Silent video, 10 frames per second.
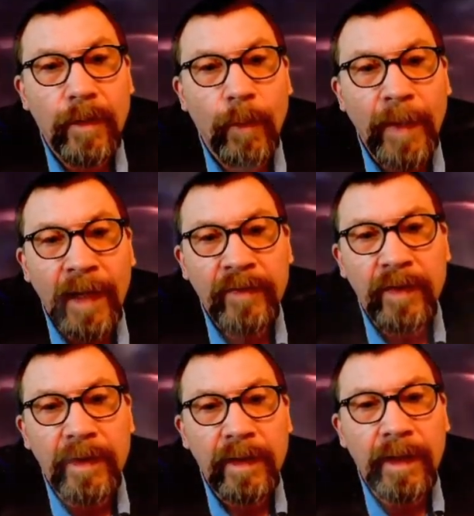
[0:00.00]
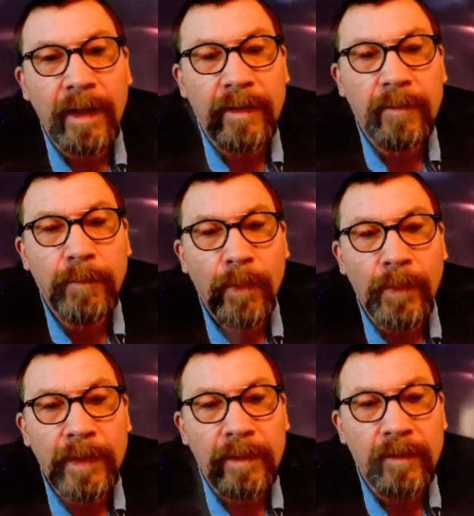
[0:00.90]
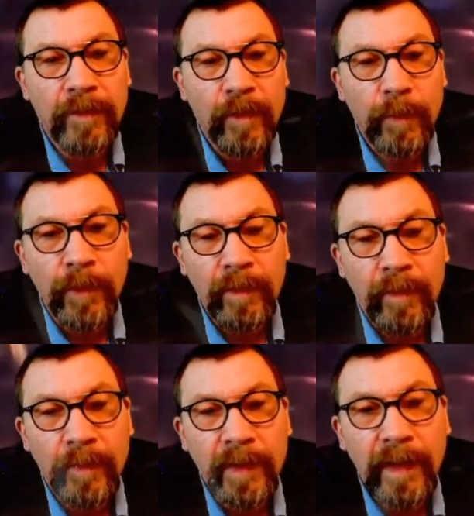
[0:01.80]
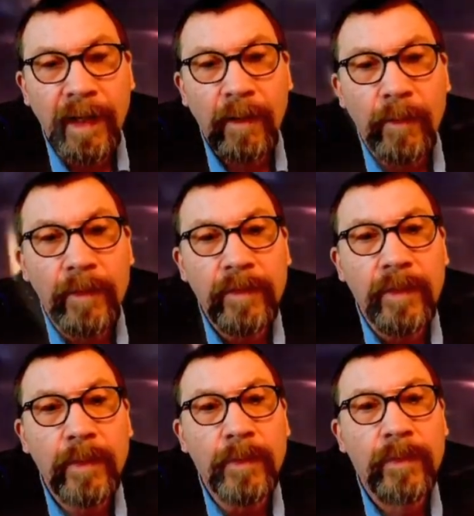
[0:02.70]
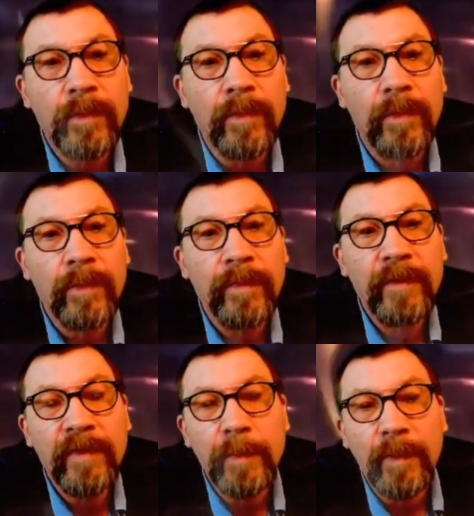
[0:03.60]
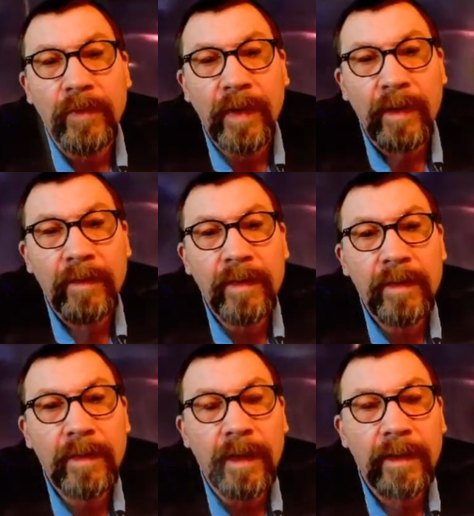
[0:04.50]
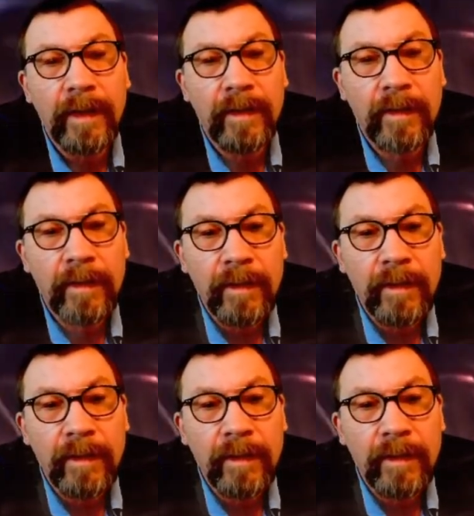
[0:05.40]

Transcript: opacity at 0.3 hours goes to 50% and then